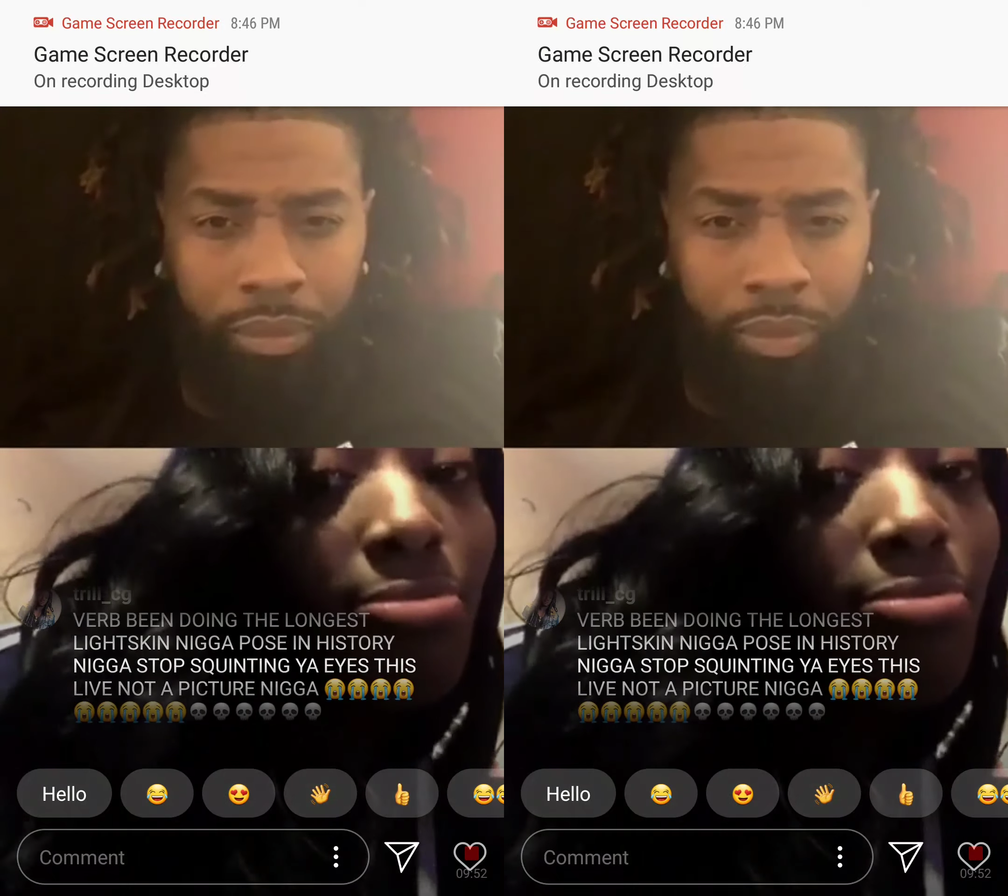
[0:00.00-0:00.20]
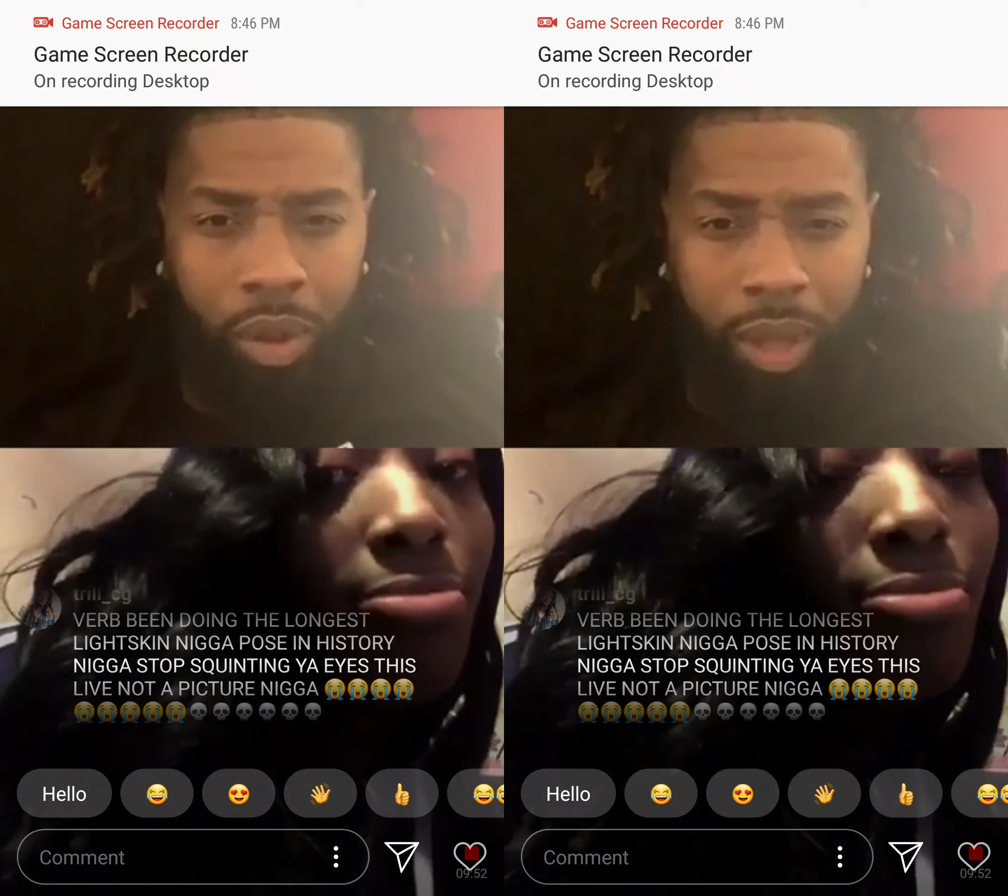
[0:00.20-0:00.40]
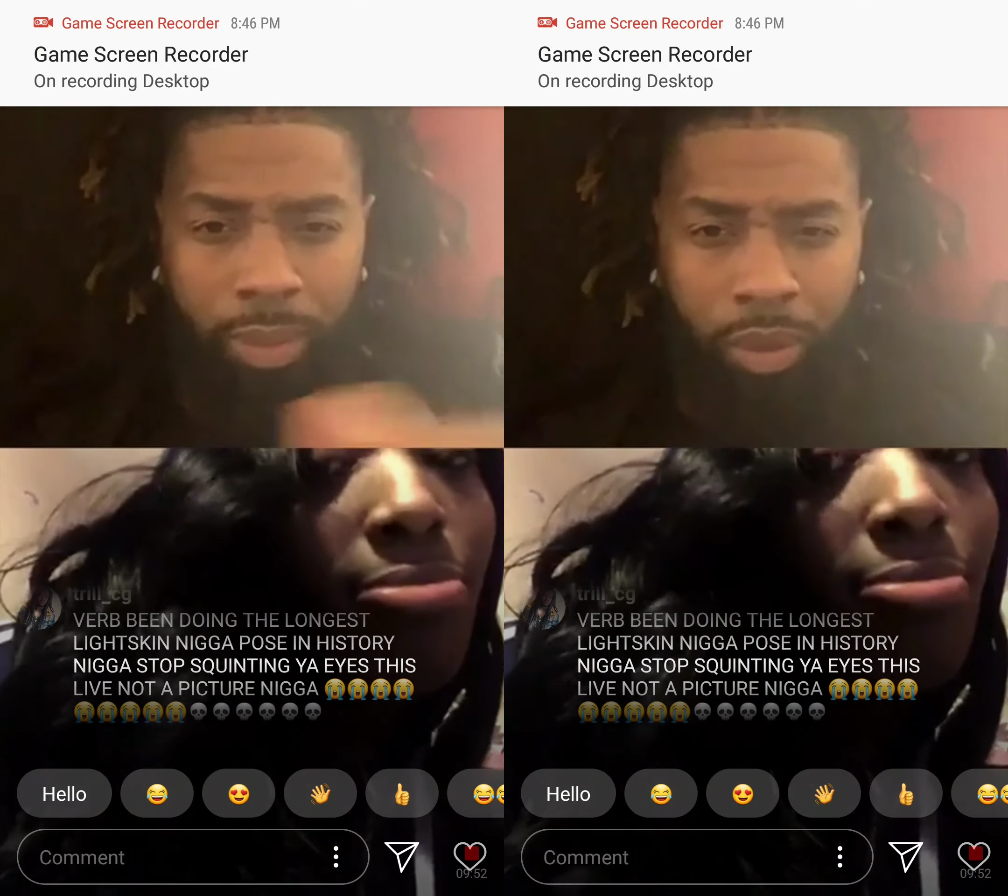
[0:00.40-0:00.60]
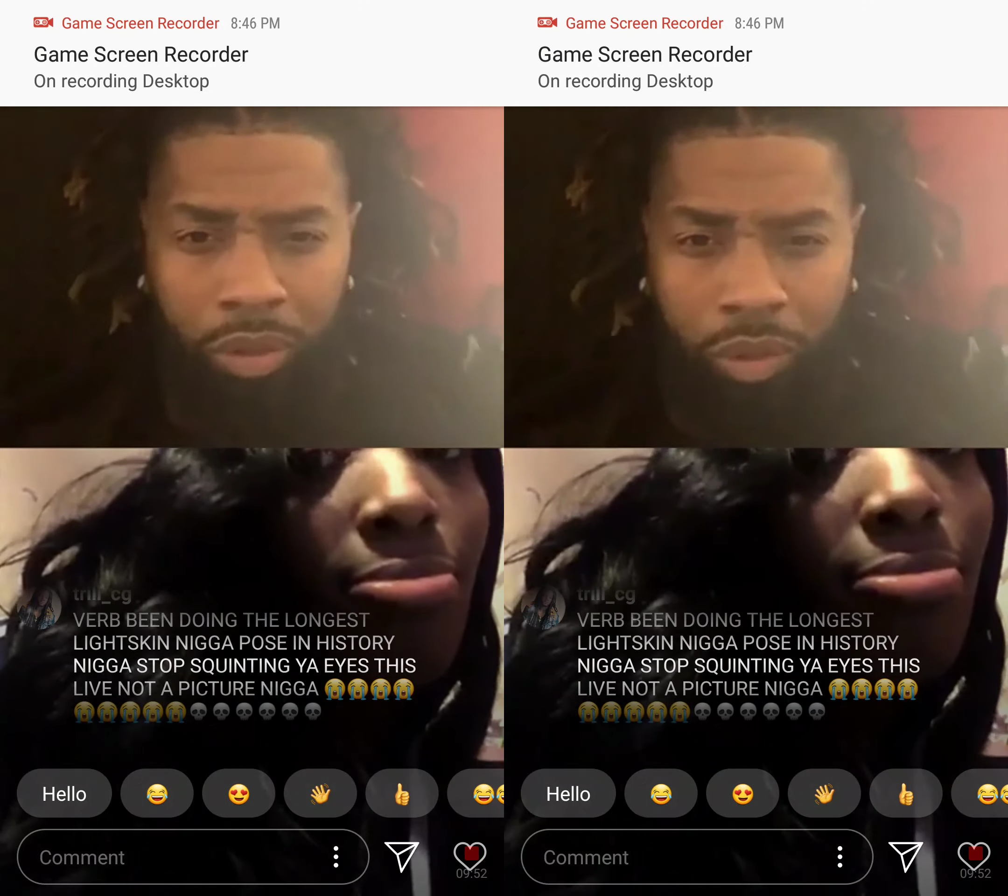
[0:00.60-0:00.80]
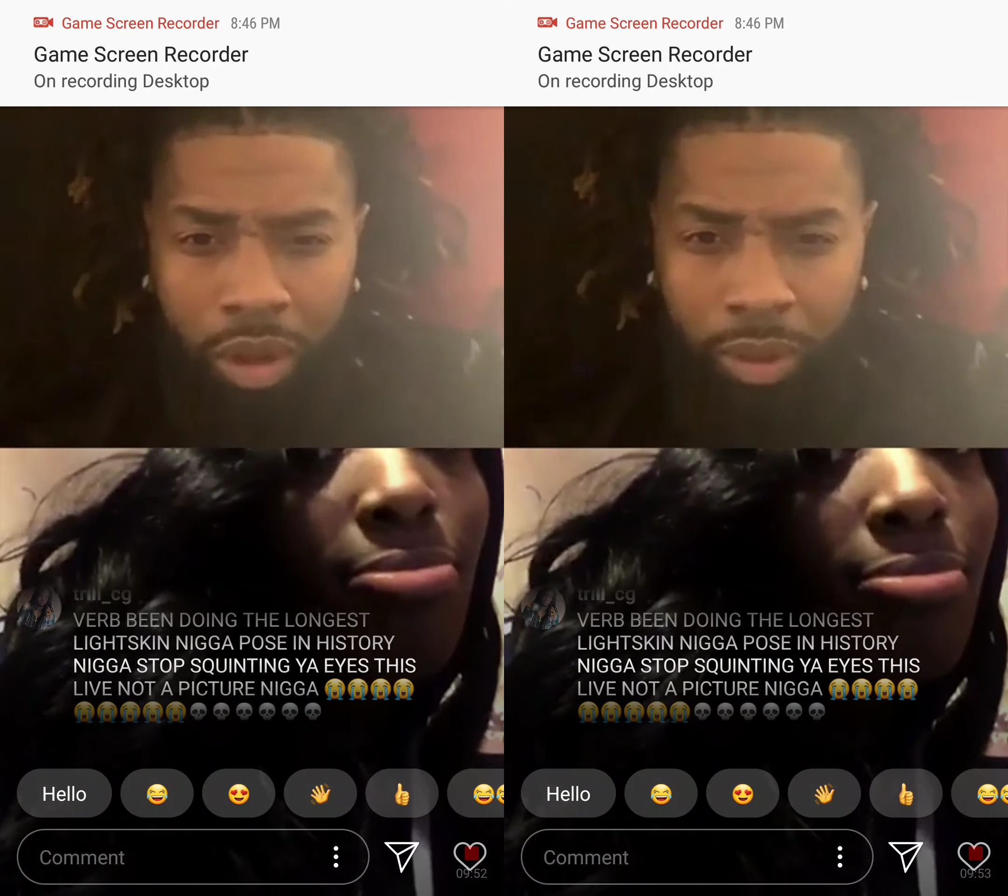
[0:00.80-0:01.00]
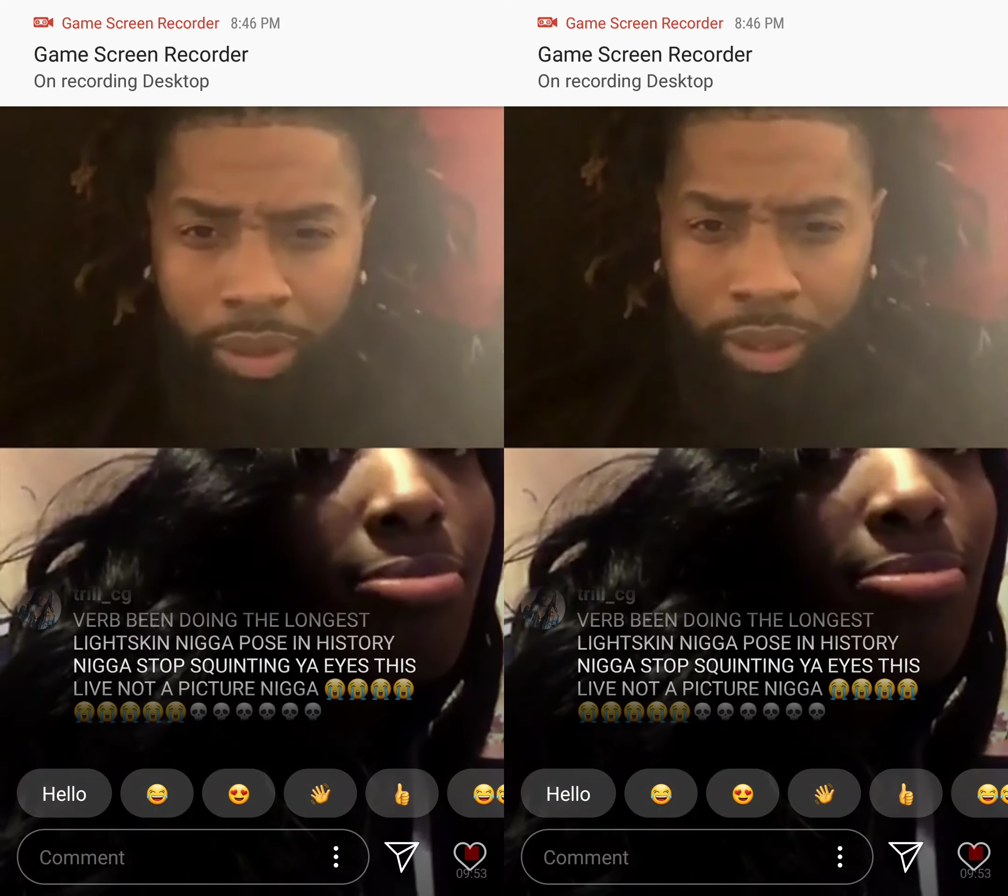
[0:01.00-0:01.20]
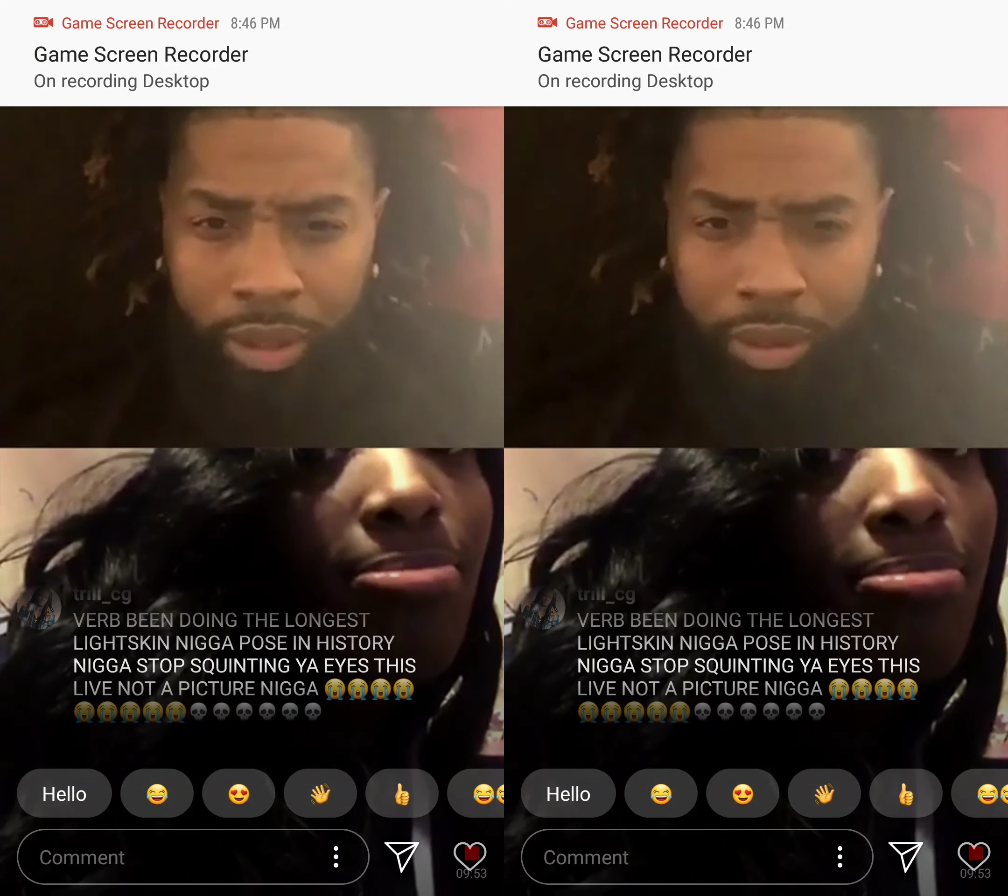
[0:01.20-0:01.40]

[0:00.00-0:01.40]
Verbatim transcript: Okay, but what's wrong with that